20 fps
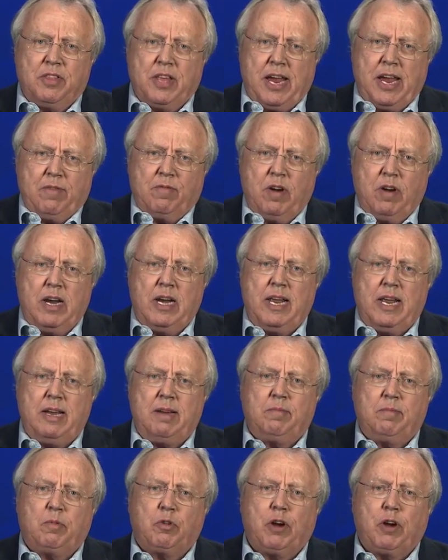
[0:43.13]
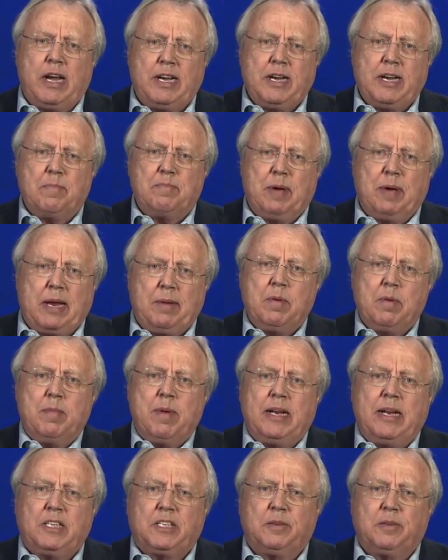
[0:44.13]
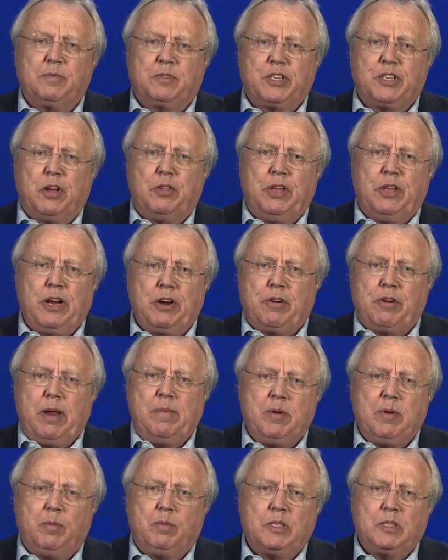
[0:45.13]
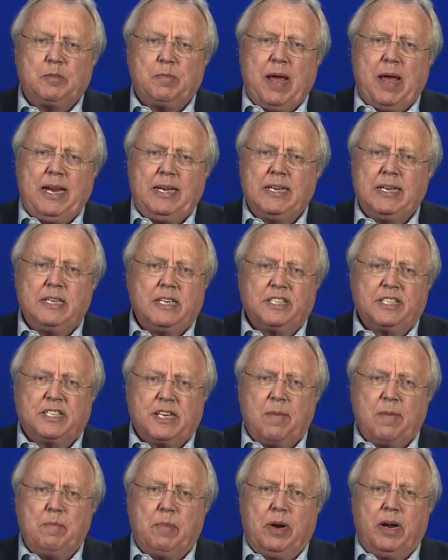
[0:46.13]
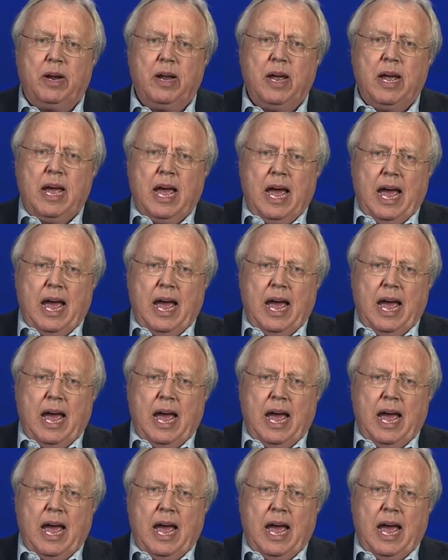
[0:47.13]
They really created a big momentum, so the agreement was made in December.